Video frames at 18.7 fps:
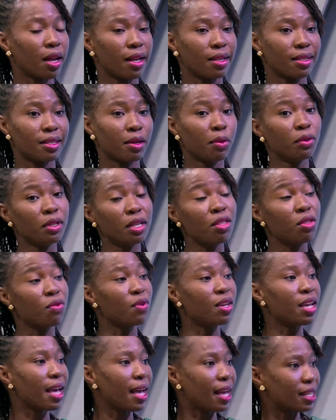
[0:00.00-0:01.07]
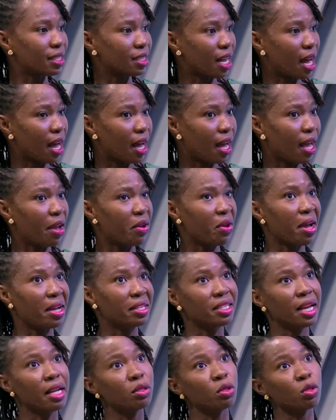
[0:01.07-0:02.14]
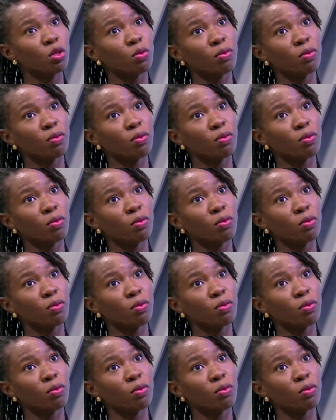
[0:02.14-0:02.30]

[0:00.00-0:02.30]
so 3 eggs are and you're entitled to